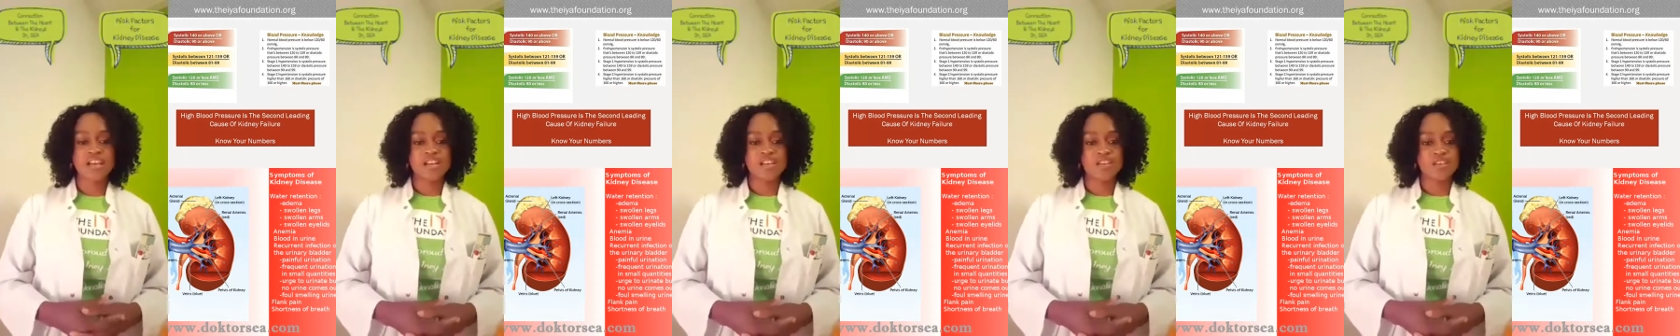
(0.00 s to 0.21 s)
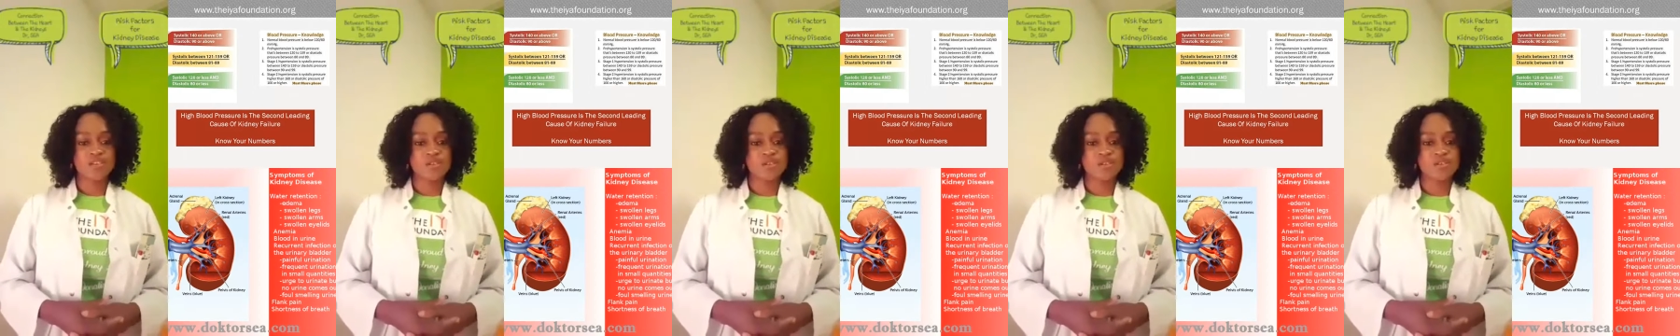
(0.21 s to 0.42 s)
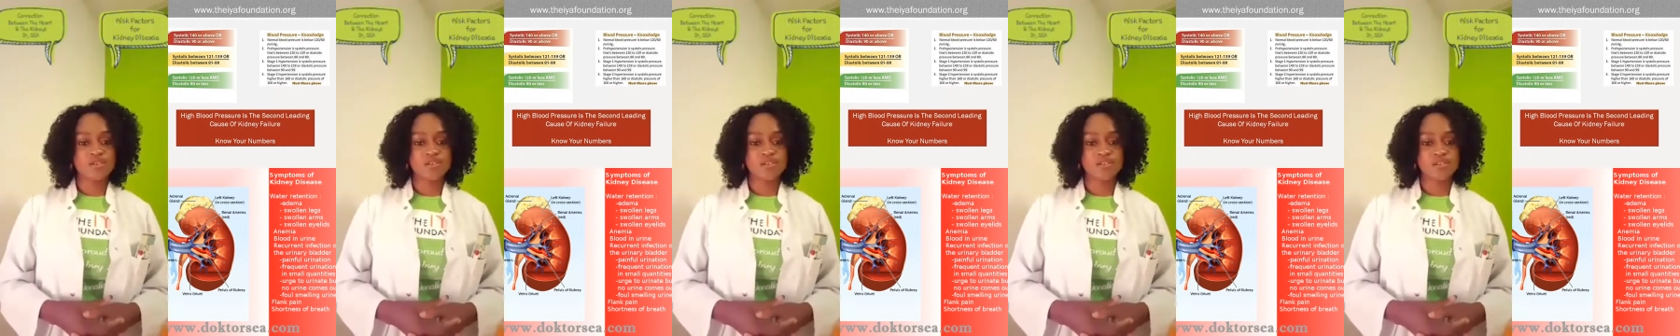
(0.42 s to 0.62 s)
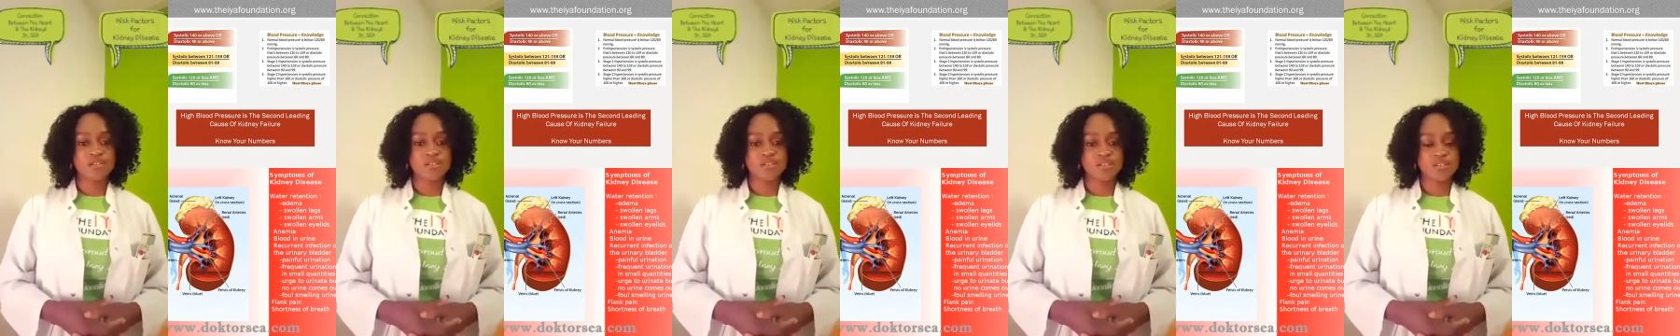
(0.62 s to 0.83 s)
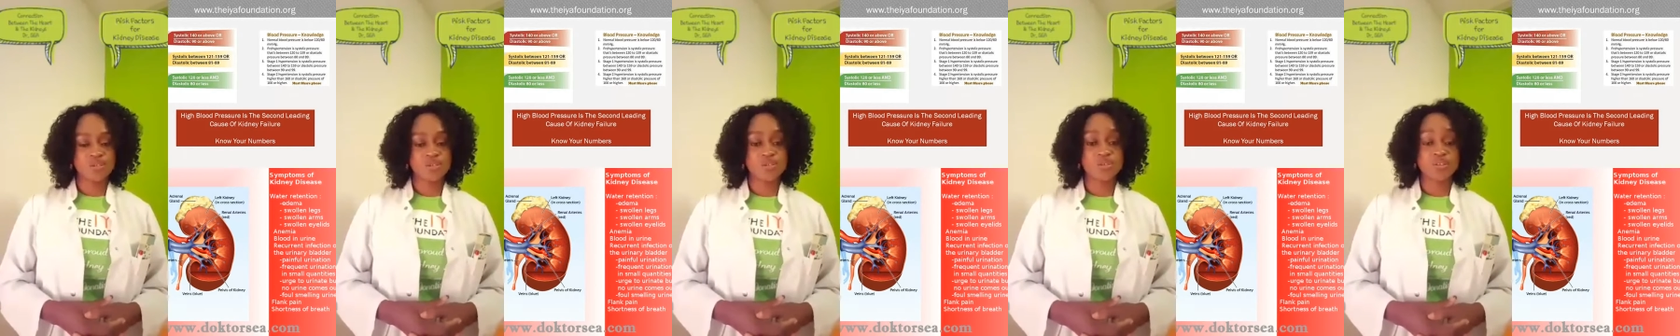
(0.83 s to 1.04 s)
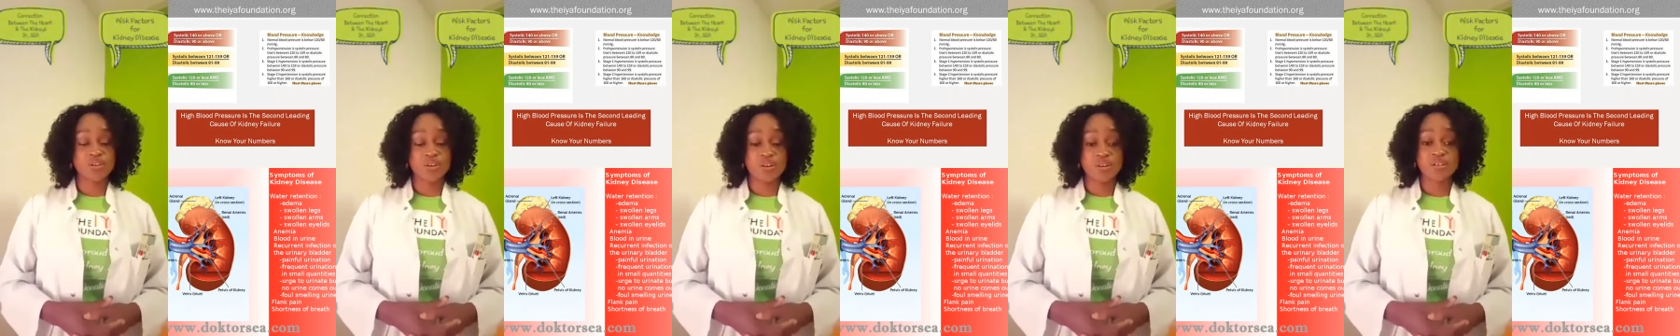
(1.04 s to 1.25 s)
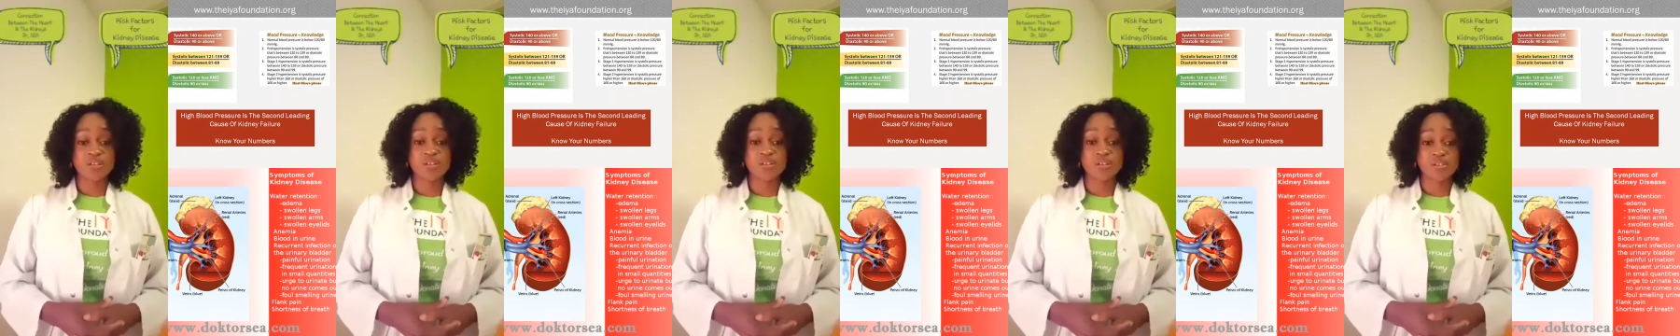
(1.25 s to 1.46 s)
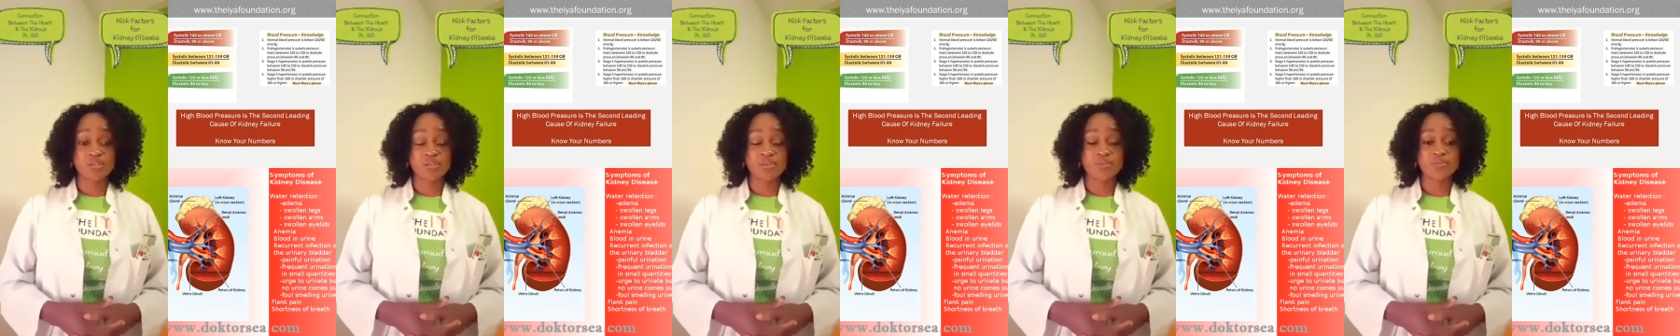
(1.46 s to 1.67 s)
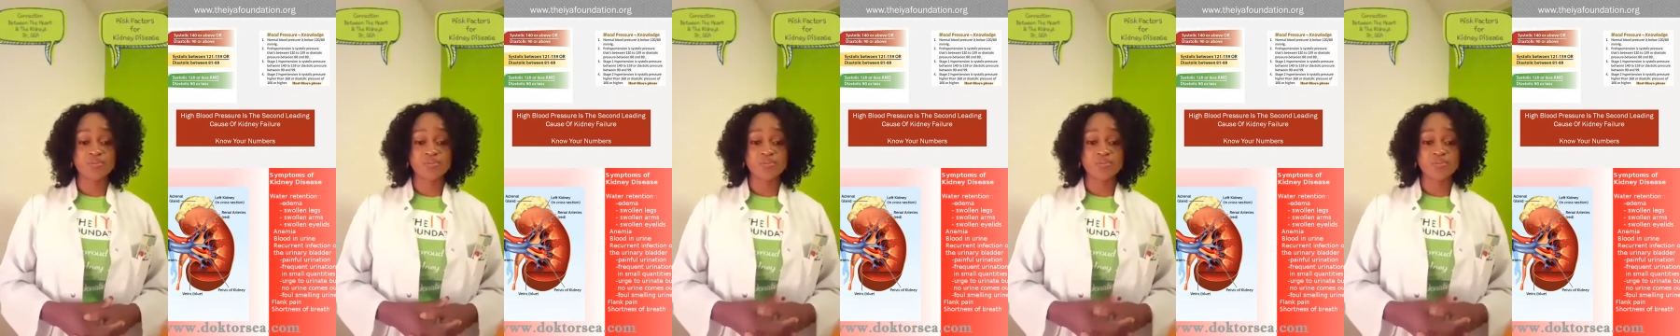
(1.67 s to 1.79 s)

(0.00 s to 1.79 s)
you should also